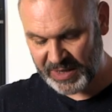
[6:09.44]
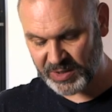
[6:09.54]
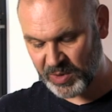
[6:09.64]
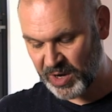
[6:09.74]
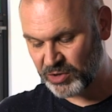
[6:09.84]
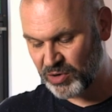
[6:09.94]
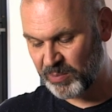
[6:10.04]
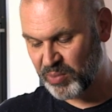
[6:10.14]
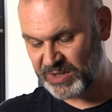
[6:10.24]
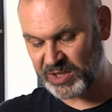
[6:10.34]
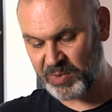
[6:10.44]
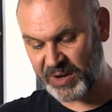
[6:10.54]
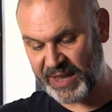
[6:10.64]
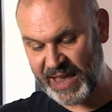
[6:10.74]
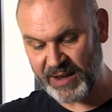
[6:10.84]
means when I press this
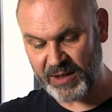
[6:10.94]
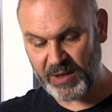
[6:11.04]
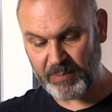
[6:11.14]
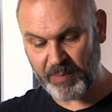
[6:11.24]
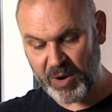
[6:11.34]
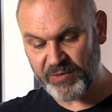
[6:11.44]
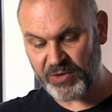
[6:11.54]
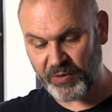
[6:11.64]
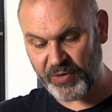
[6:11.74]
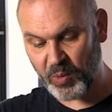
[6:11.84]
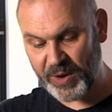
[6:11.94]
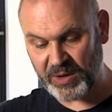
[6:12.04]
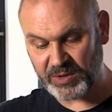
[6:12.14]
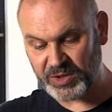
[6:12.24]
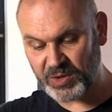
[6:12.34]
button again, both of the
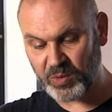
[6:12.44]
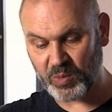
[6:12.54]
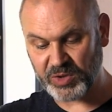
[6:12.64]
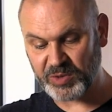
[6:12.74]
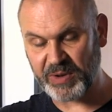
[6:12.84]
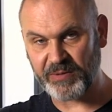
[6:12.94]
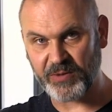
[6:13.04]
wheels will spin